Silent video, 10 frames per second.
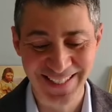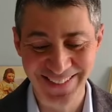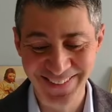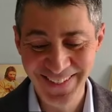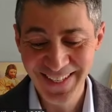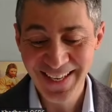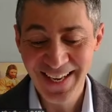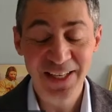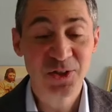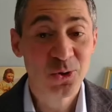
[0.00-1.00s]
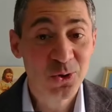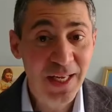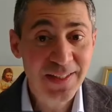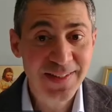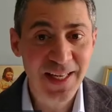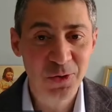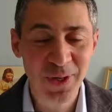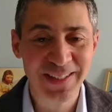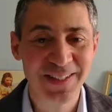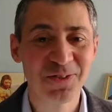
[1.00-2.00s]
year. Uh, so today is day
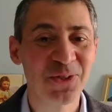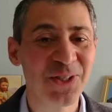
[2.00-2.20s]
one. This is the